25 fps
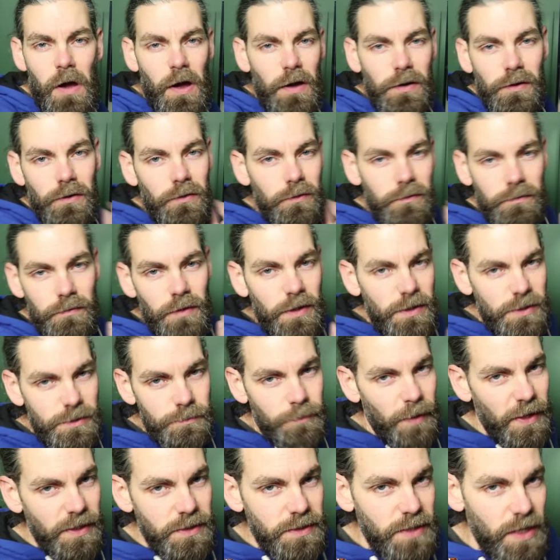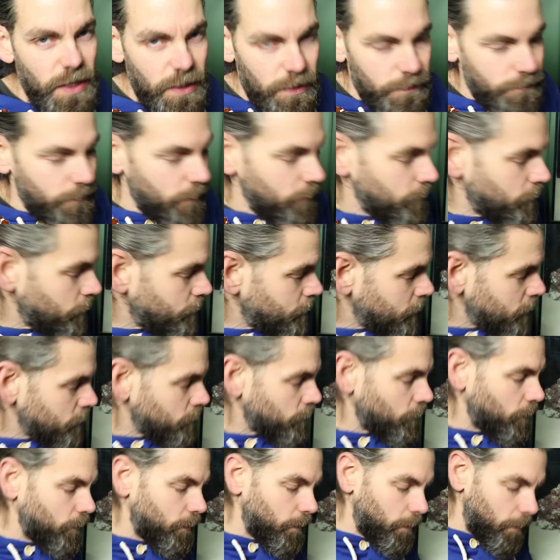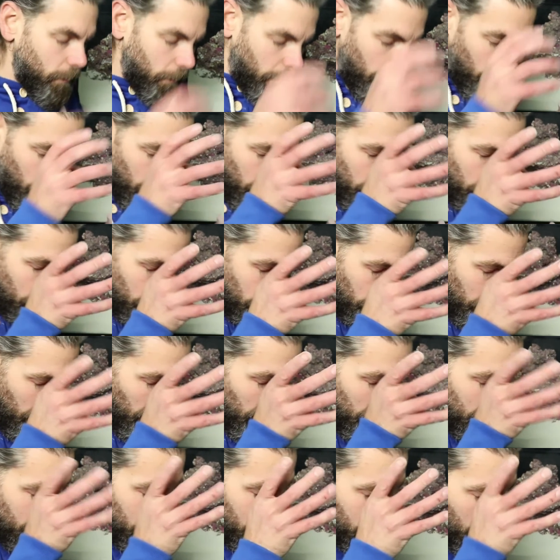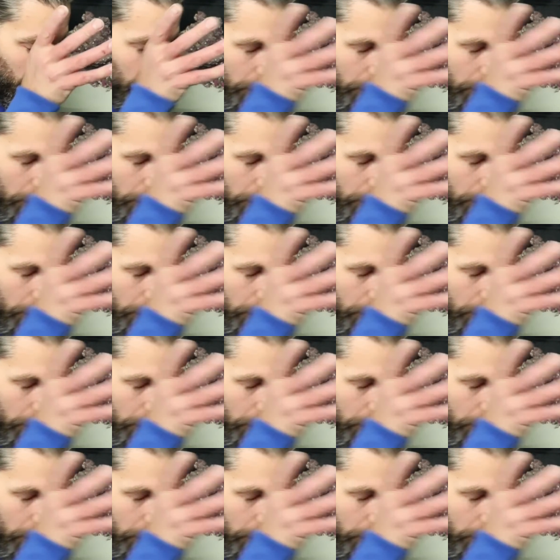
I don't expect anything from this rock. It's a